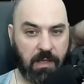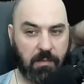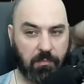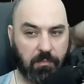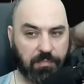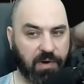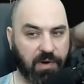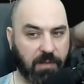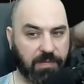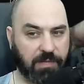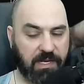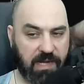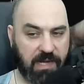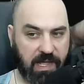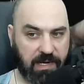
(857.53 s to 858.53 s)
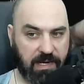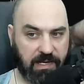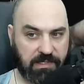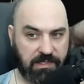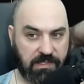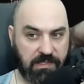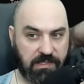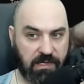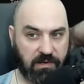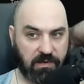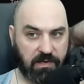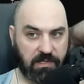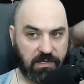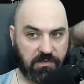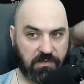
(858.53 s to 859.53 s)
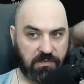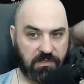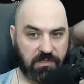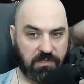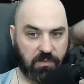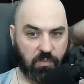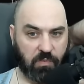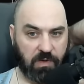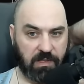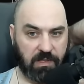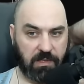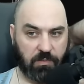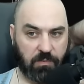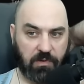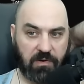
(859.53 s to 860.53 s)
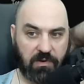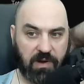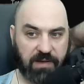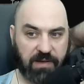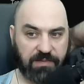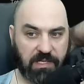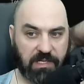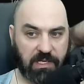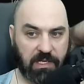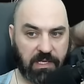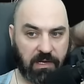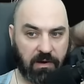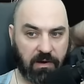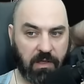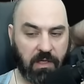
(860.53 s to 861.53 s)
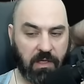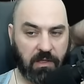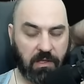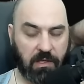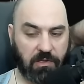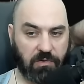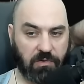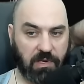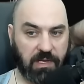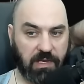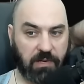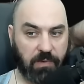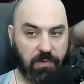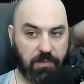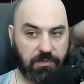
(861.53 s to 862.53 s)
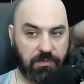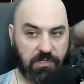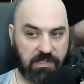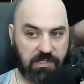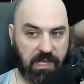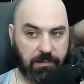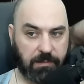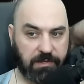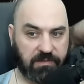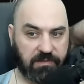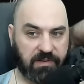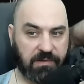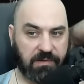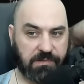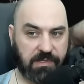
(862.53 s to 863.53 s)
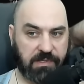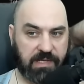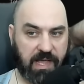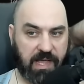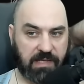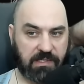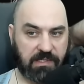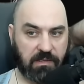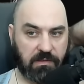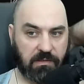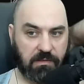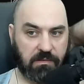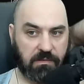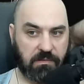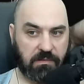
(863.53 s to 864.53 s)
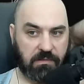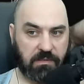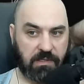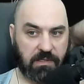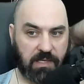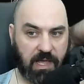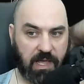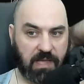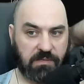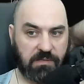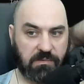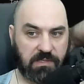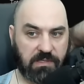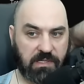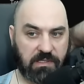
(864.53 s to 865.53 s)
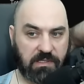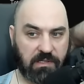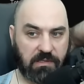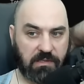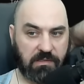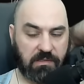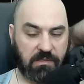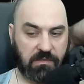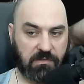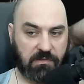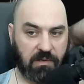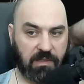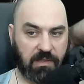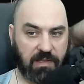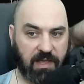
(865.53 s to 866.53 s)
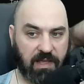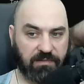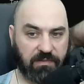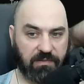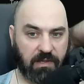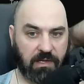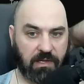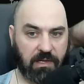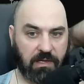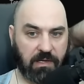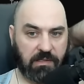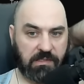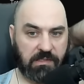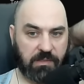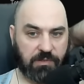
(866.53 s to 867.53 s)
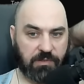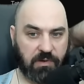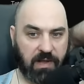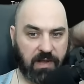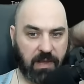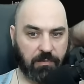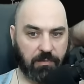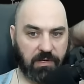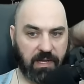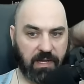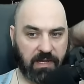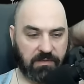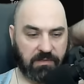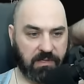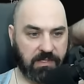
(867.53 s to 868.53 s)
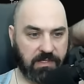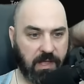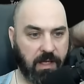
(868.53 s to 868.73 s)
Probably not necessary. It's just the one that we're crafting in here. You can get away with just elemental damage with attack skills, chaos resistance, strength life, and some sort of hybrid chaos res.